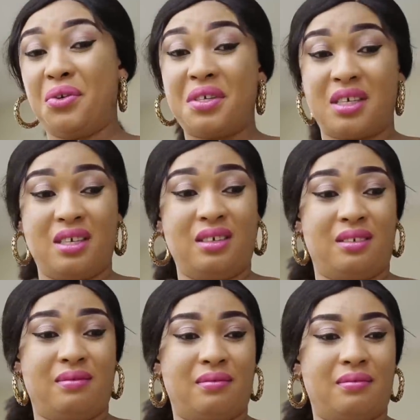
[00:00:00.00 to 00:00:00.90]
You see,
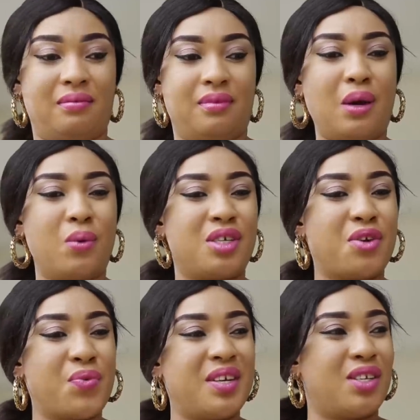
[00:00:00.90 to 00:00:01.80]
that was
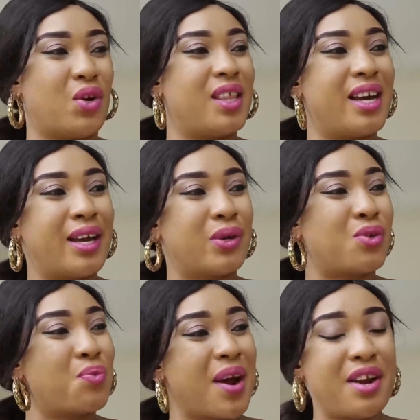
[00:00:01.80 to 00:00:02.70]
the reason other
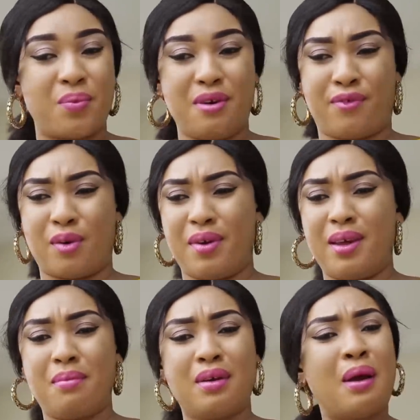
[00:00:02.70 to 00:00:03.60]
girls ran away from
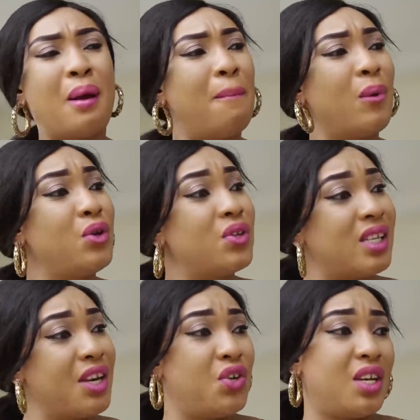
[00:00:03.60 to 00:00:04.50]
him. Well, you
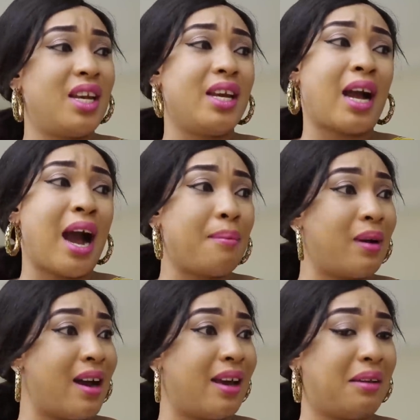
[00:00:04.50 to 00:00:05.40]
said you needed a
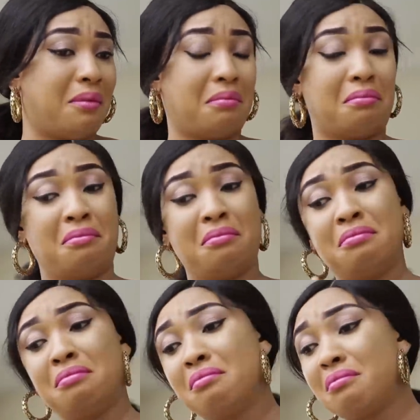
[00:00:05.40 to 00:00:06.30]
calm guy.
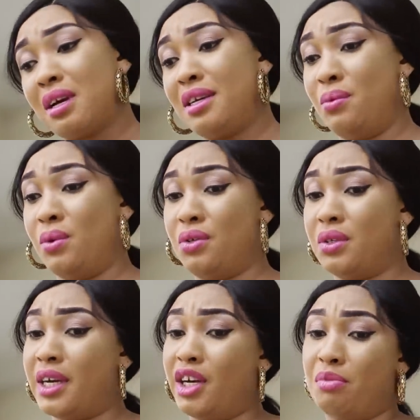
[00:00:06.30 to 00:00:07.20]
I didn't want
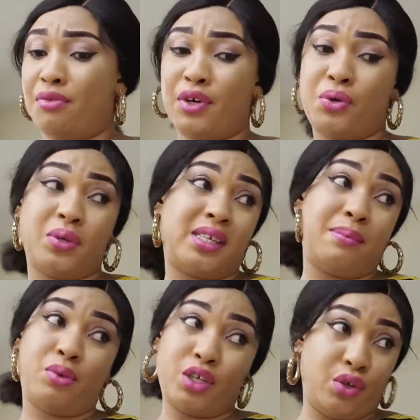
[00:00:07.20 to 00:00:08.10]
to tell you before you would
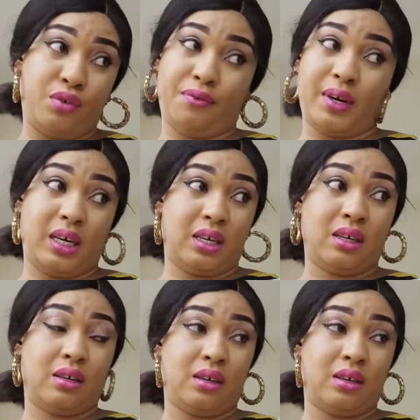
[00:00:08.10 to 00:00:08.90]
say I'm not a good friend.